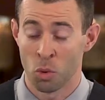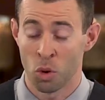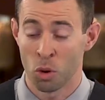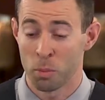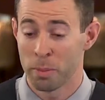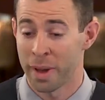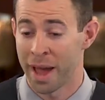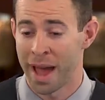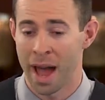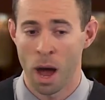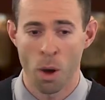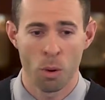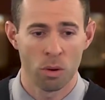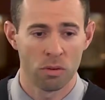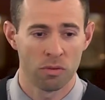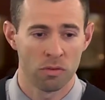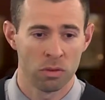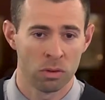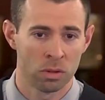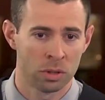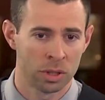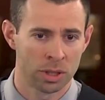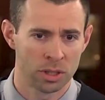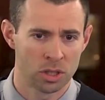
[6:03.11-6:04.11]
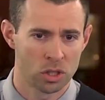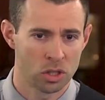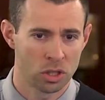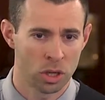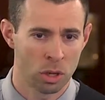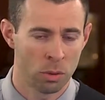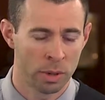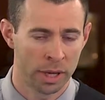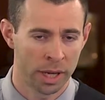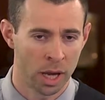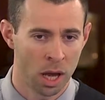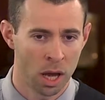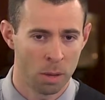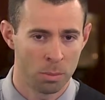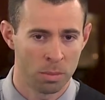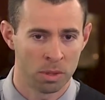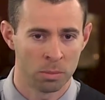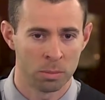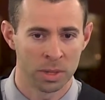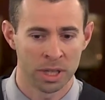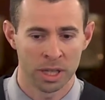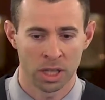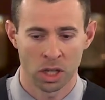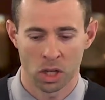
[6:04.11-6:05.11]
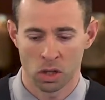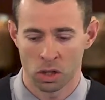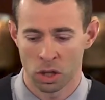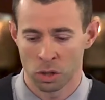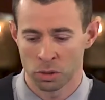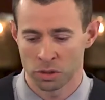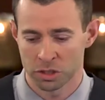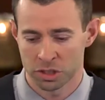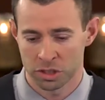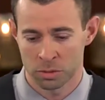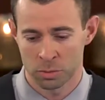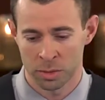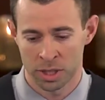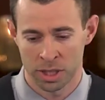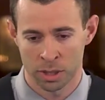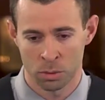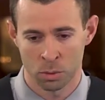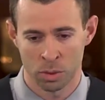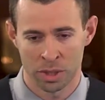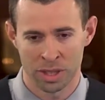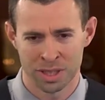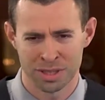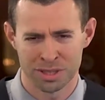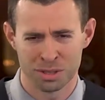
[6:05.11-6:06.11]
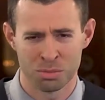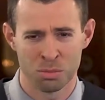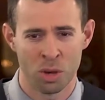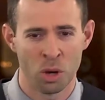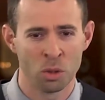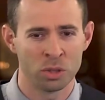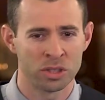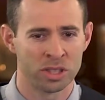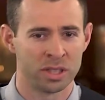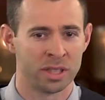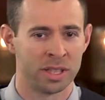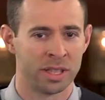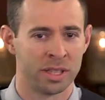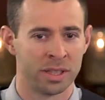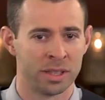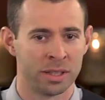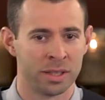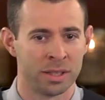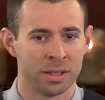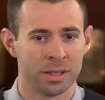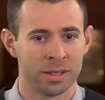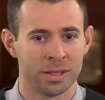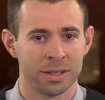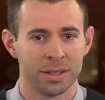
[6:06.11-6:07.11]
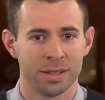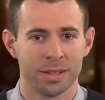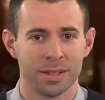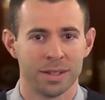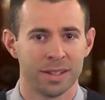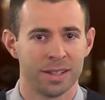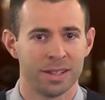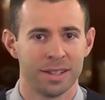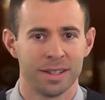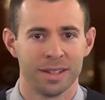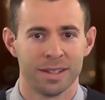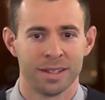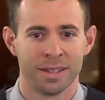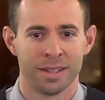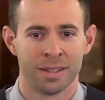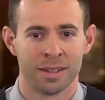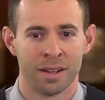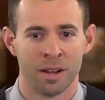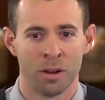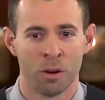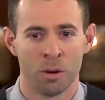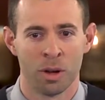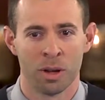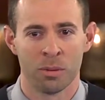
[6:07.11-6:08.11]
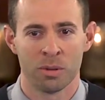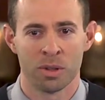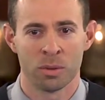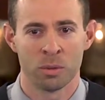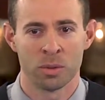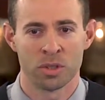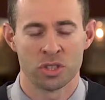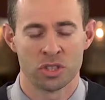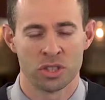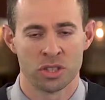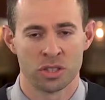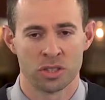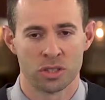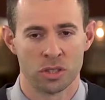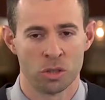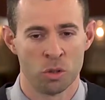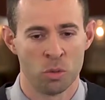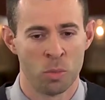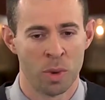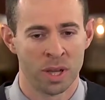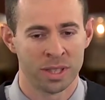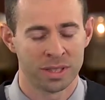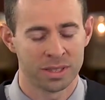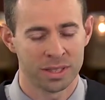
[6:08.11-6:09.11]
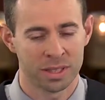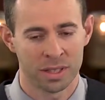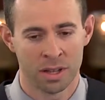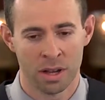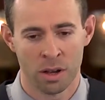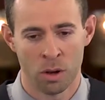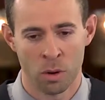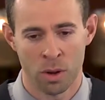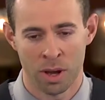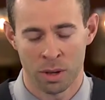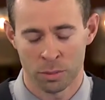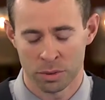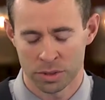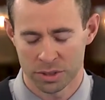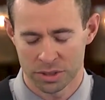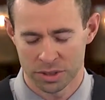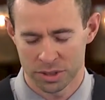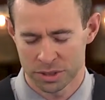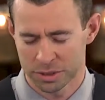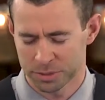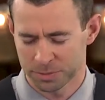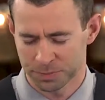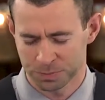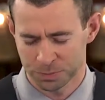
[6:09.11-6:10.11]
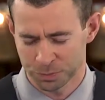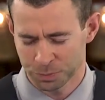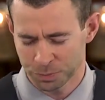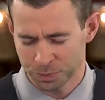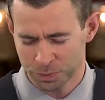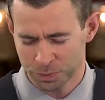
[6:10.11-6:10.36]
more powerful in showing up and being close to me when it's most needed. You know, it was just 2 months ago, I was